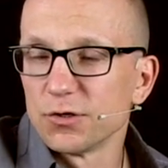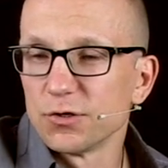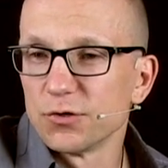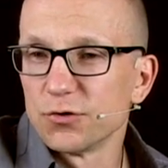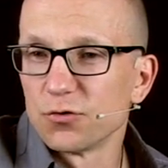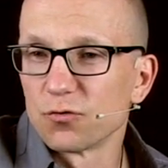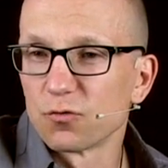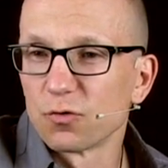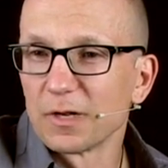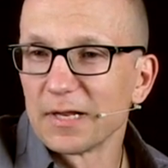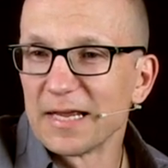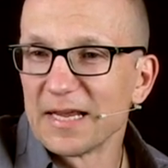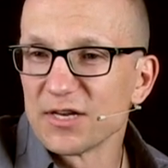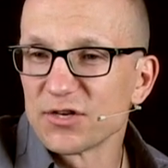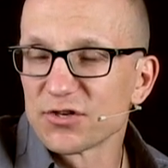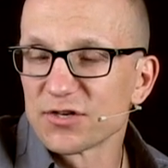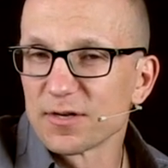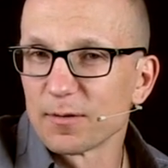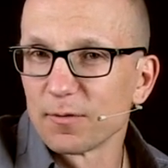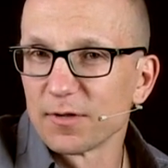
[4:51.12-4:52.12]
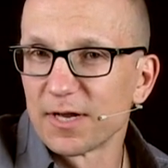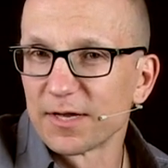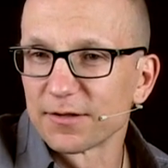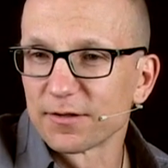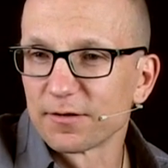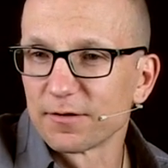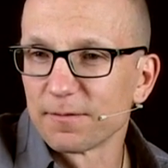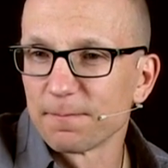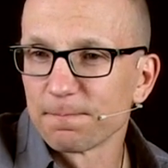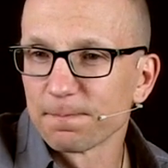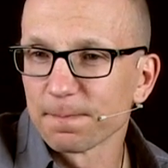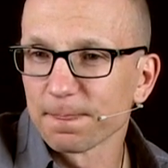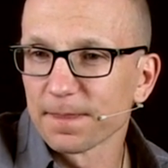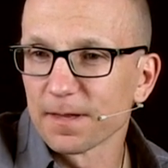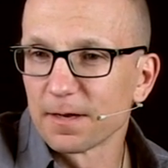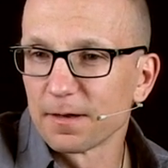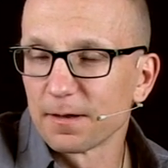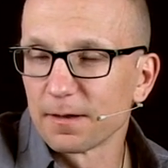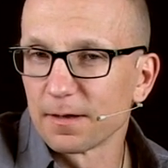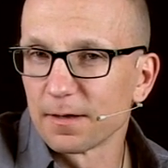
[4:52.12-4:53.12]
you release some of that
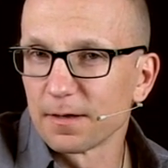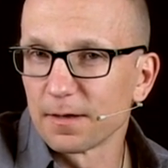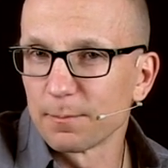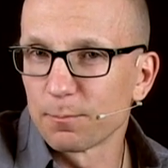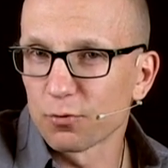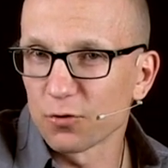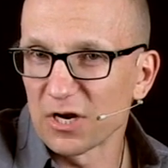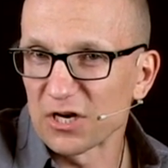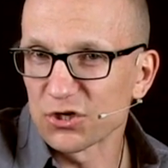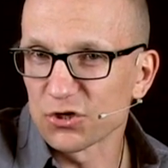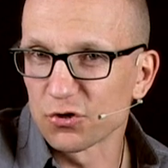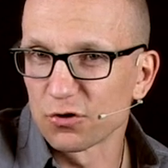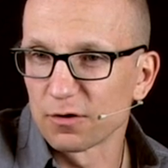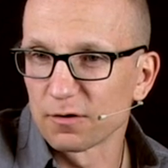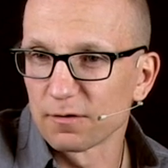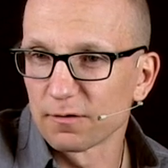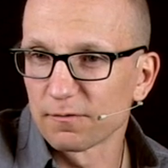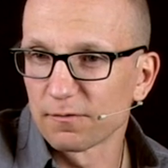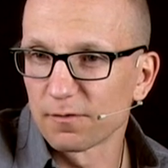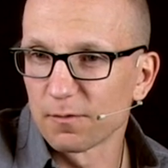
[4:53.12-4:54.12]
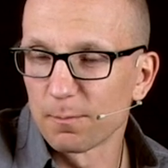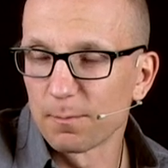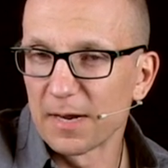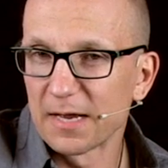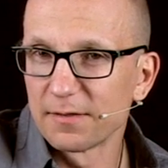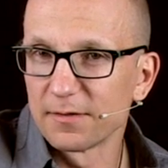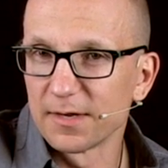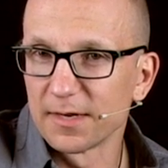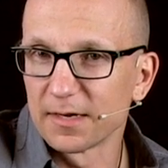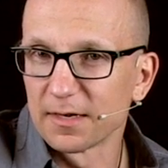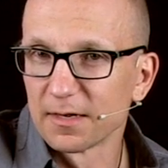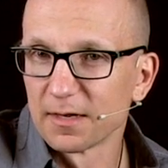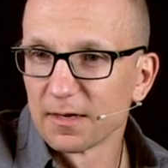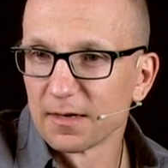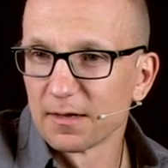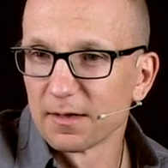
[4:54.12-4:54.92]
pressure from bending